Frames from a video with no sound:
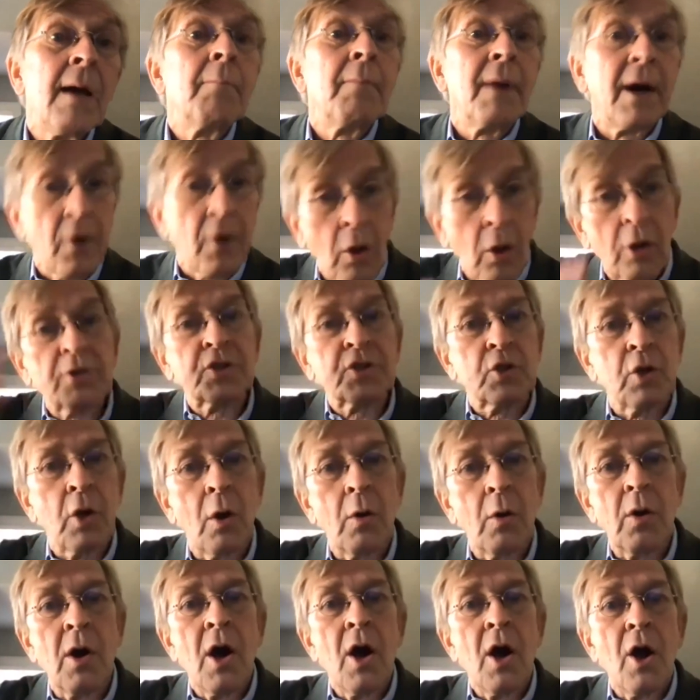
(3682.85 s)
but
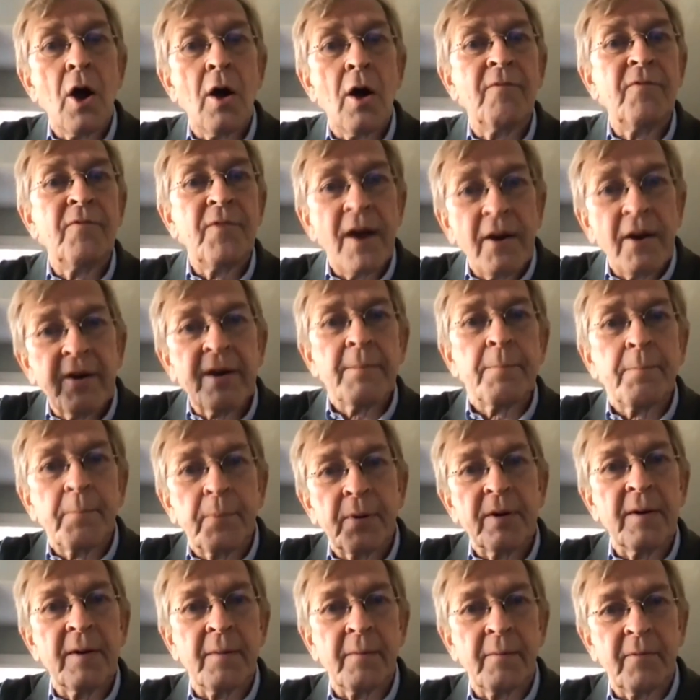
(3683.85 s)
also a
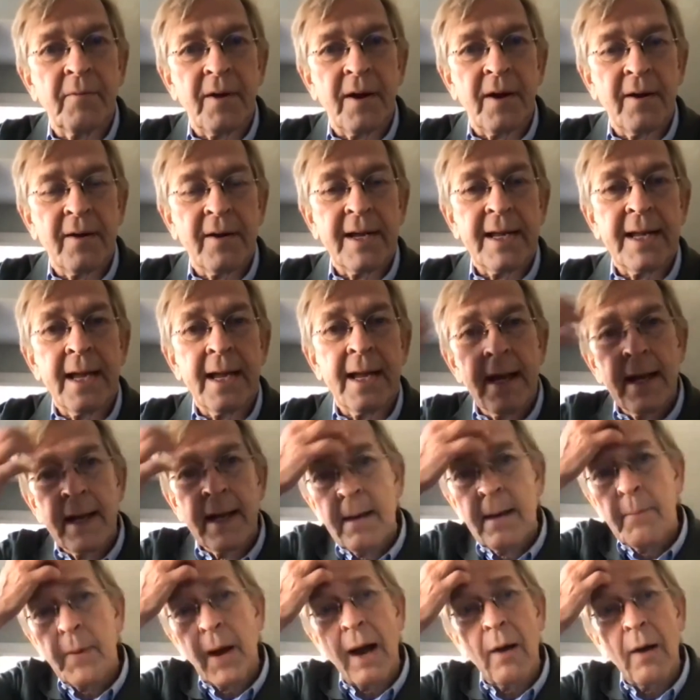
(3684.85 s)
very
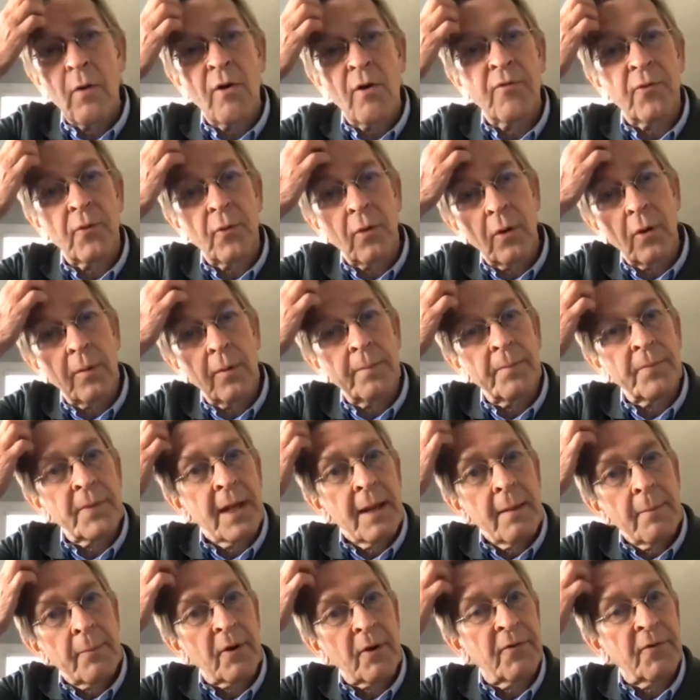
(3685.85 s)
powerful
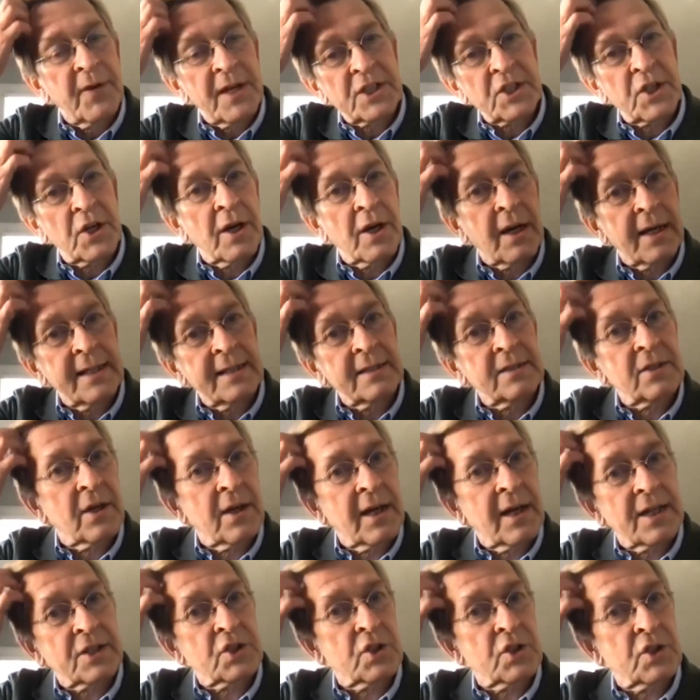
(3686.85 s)
professional
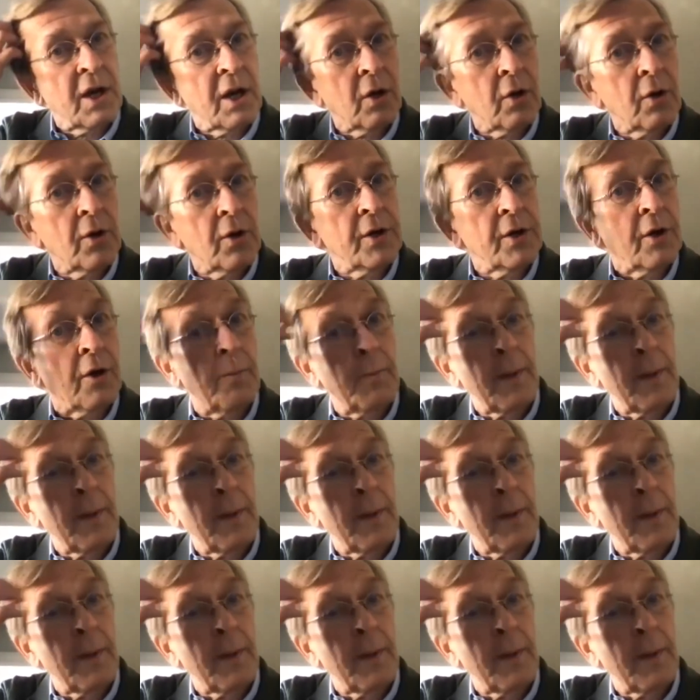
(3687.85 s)
international lawyer,